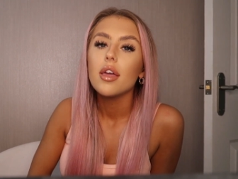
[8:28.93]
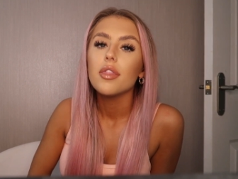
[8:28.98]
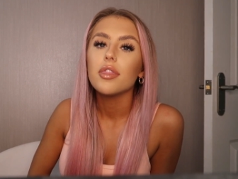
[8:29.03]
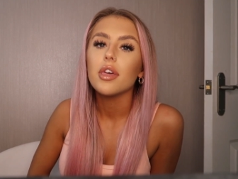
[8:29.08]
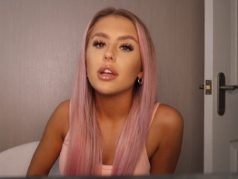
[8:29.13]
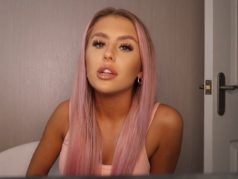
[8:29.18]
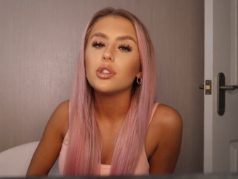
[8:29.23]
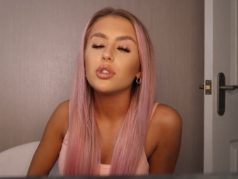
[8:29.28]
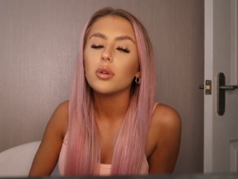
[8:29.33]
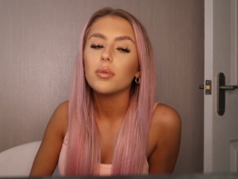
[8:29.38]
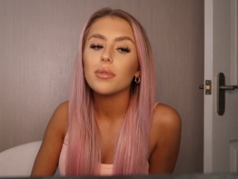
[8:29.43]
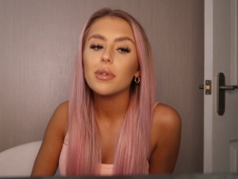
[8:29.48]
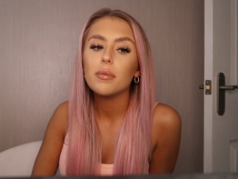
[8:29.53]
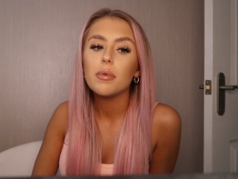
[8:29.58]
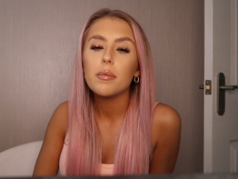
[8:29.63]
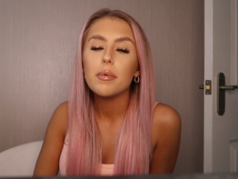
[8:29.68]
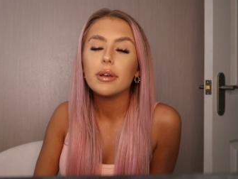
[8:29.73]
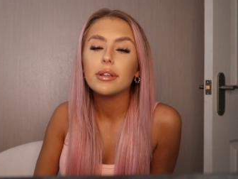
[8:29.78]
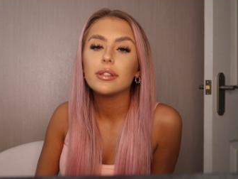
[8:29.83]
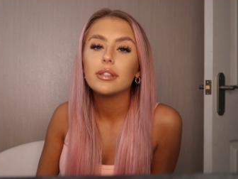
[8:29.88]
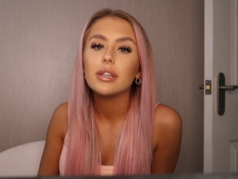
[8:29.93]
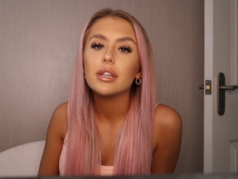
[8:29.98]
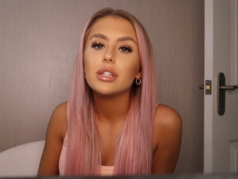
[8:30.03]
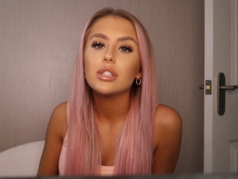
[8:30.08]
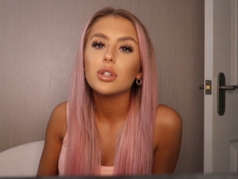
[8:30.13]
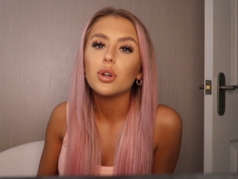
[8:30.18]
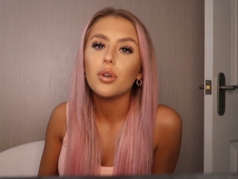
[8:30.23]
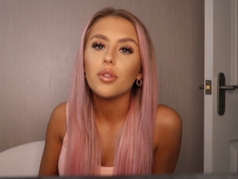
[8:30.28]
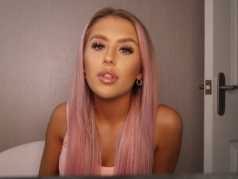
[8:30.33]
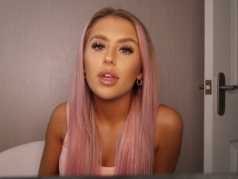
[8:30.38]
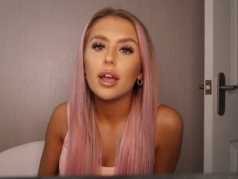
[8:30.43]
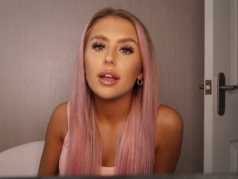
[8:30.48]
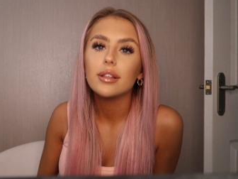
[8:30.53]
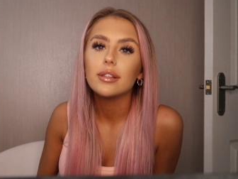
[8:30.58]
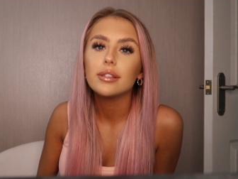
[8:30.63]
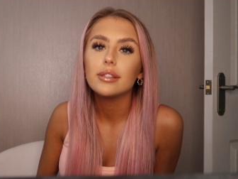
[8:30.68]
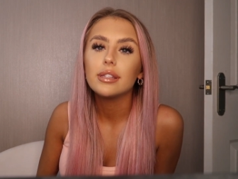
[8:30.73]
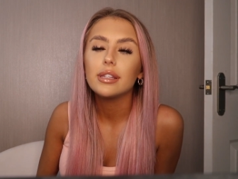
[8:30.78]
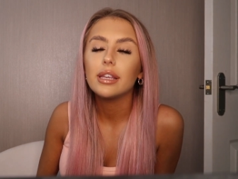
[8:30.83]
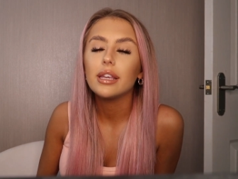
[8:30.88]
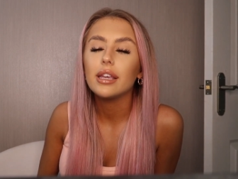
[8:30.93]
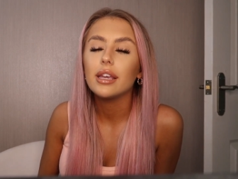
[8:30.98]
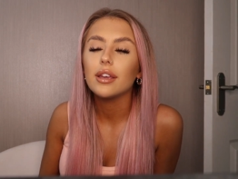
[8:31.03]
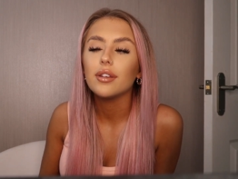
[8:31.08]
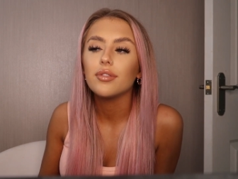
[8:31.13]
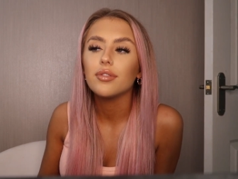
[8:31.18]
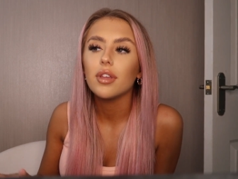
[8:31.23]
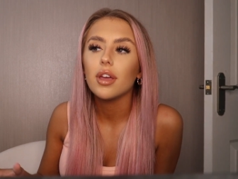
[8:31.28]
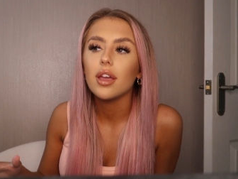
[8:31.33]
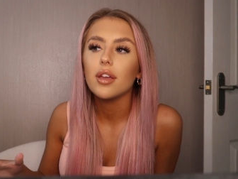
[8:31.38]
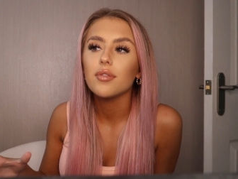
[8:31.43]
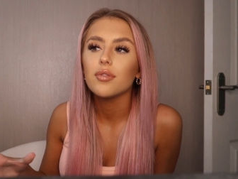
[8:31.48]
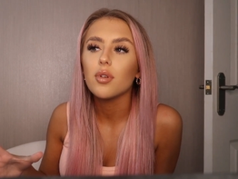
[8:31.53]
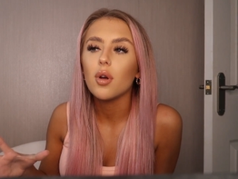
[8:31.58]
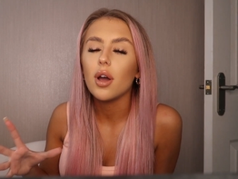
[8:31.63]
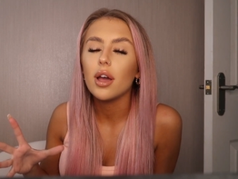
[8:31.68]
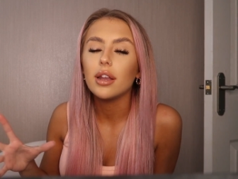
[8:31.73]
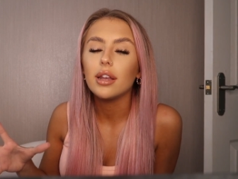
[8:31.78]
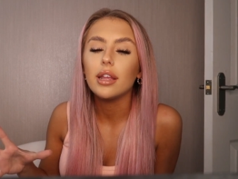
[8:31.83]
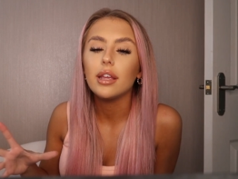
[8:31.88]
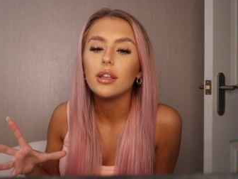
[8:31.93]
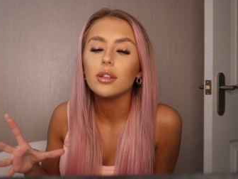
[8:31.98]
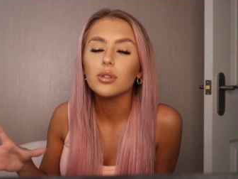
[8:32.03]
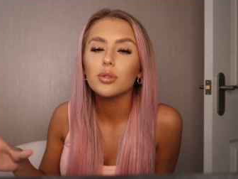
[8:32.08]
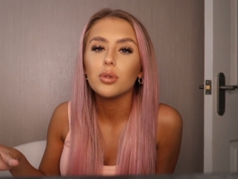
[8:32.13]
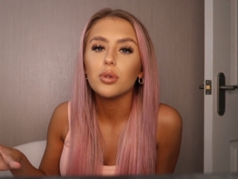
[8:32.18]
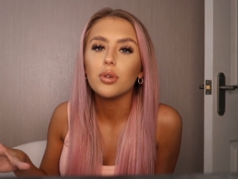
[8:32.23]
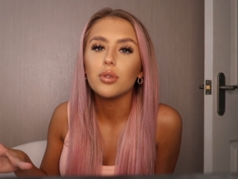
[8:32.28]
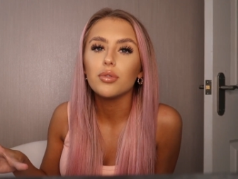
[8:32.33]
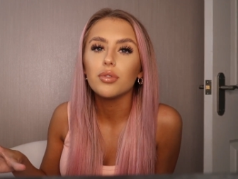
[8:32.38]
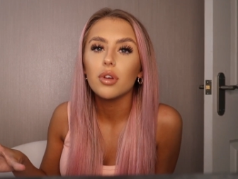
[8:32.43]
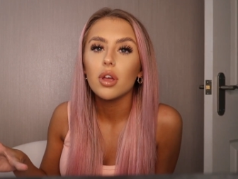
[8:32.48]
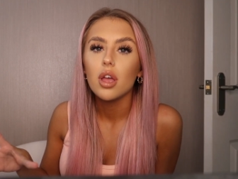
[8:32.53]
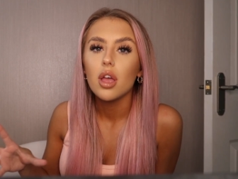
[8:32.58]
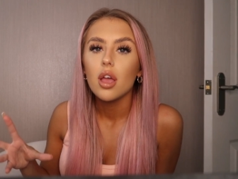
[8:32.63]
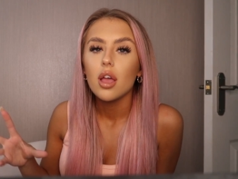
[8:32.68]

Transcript: then drop them a message on there and see if they've got any sort of